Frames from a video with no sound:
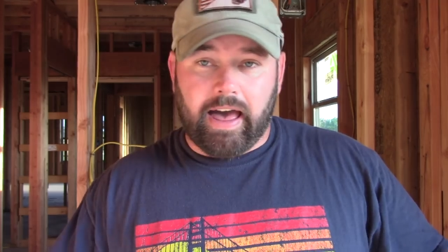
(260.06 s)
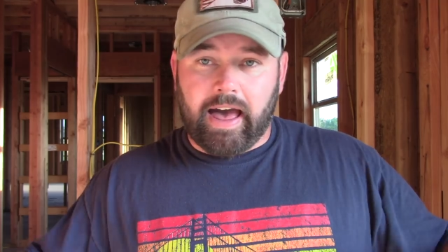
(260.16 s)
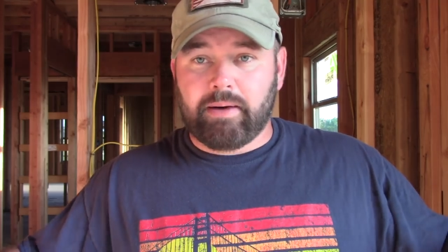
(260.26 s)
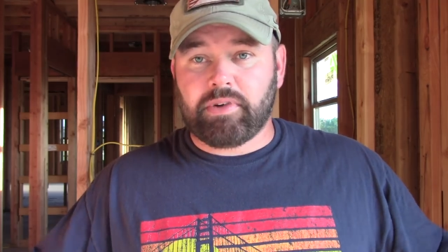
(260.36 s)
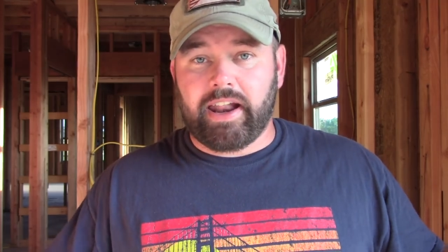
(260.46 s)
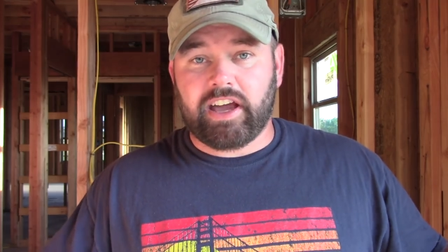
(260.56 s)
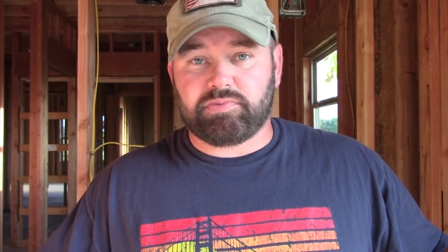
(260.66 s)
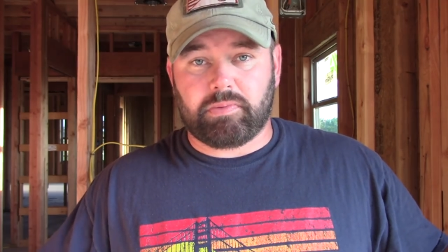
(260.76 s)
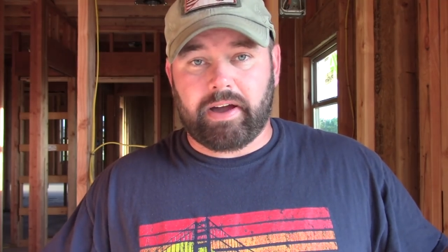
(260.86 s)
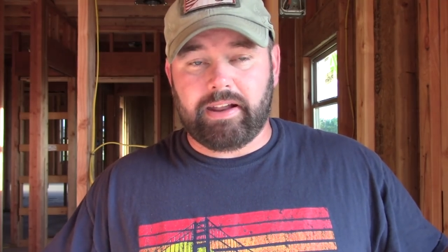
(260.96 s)
I'm not an
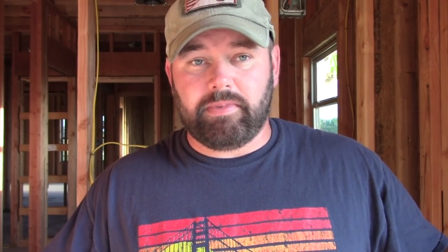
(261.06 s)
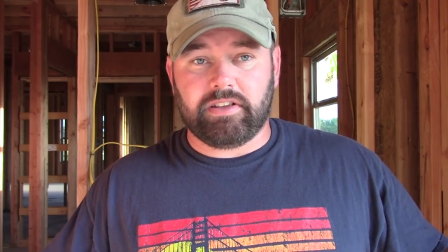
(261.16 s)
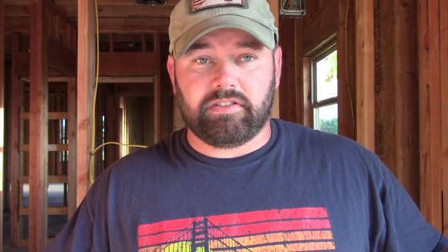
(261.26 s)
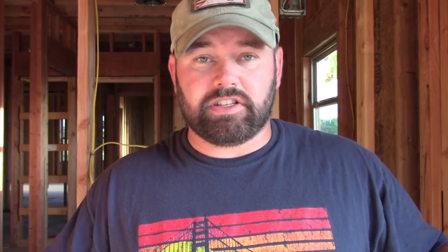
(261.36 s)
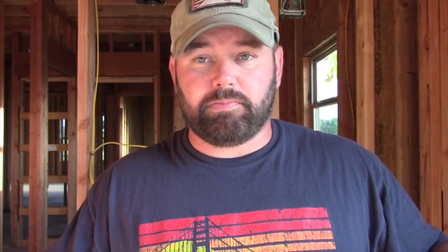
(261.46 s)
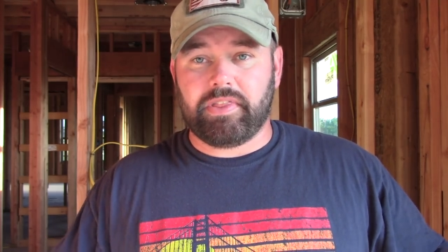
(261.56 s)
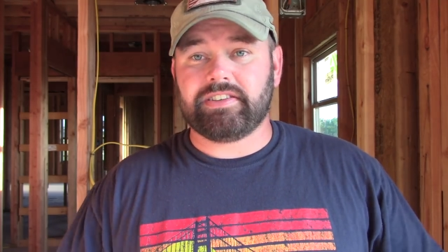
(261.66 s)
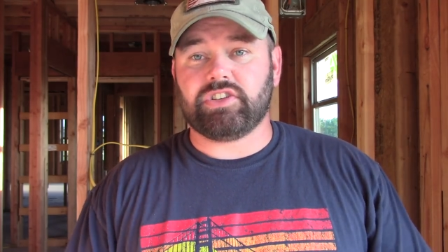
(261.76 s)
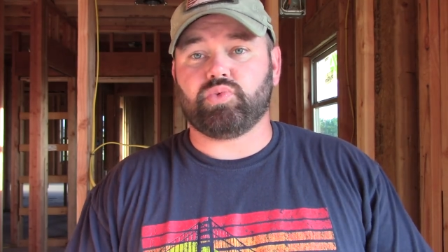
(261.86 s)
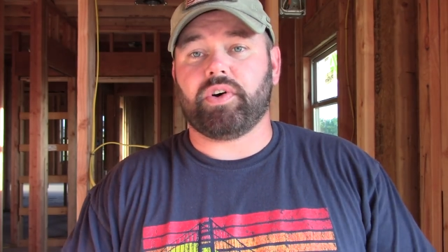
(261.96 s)
expert by any means on this, but
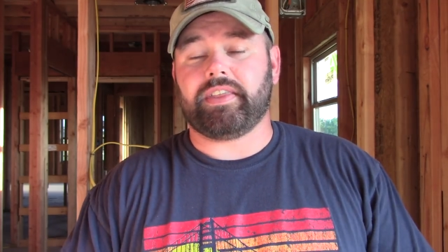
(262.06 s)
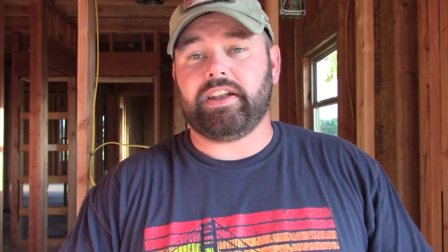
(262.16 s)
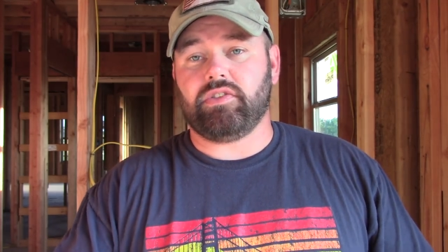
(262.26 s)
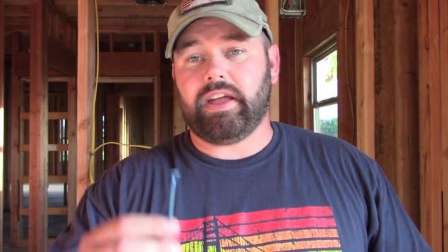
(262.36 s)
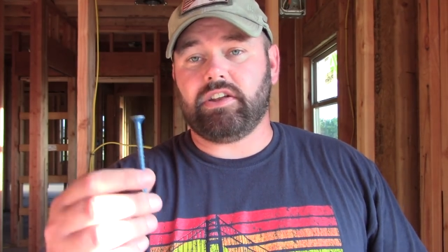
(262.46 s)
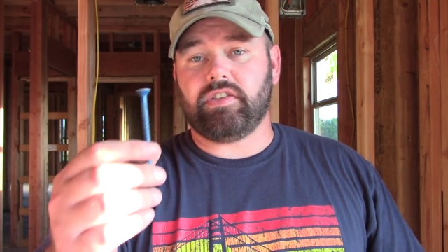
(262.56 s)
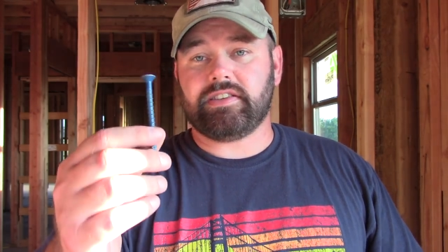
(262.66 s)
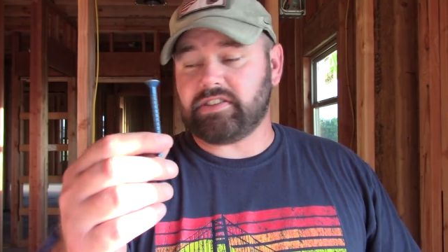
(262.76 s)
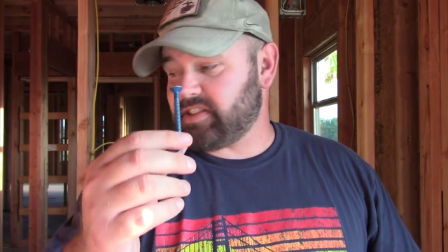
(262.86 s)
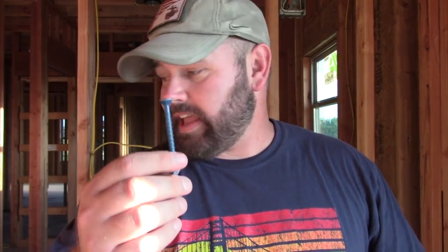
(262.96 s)
this is what they do. They do
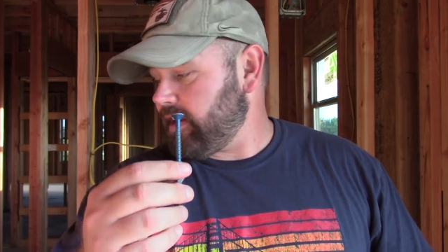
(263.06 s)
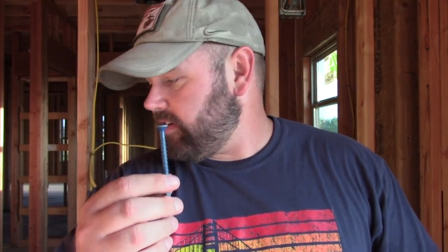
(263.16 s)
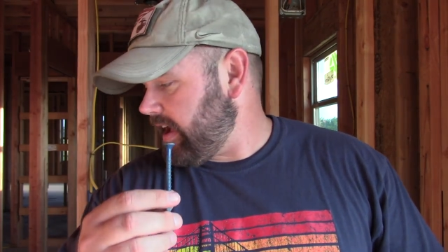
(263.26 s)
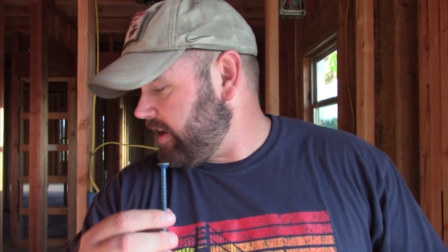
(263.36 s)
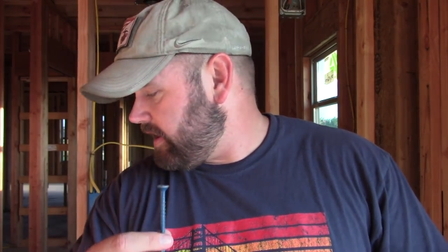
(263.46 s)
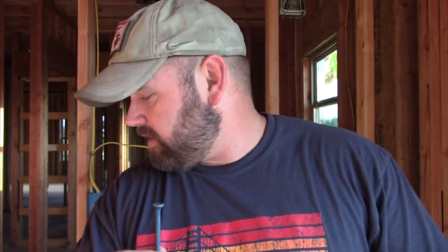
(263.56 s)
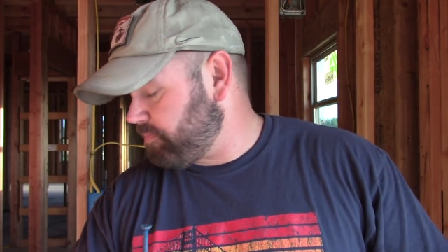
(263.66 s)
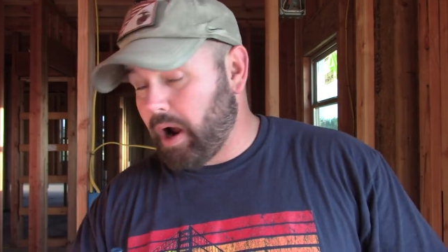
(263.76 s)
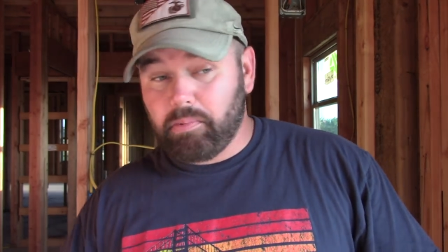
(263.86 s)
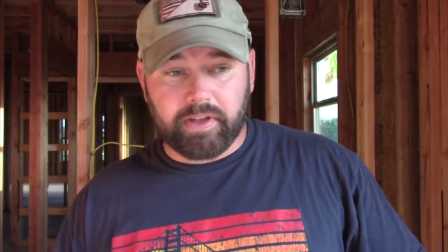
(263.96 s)
this is standard out here,
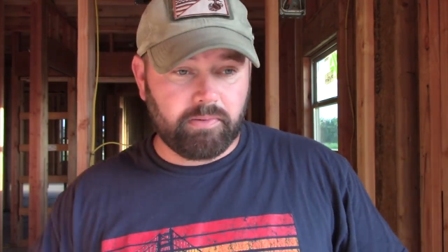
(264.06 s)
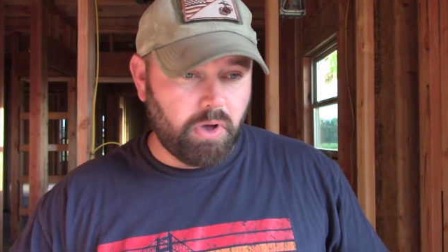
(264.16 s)
probably in